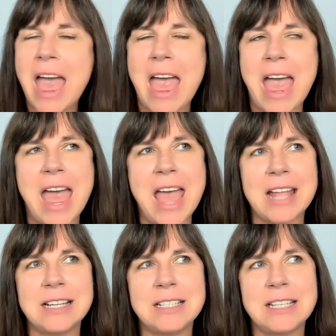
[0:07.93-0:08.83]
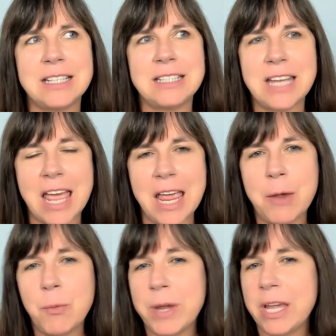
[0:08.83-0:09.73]
And today
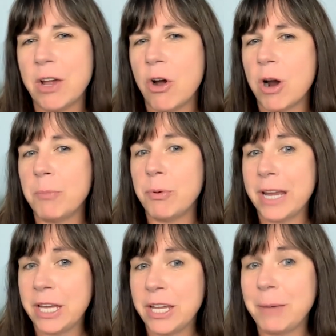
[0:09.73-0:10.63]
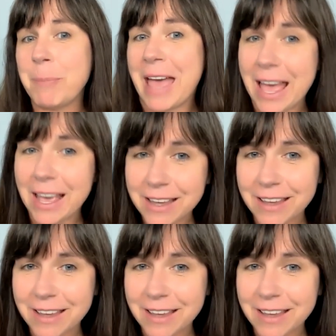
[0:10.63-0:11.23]
we are bringing back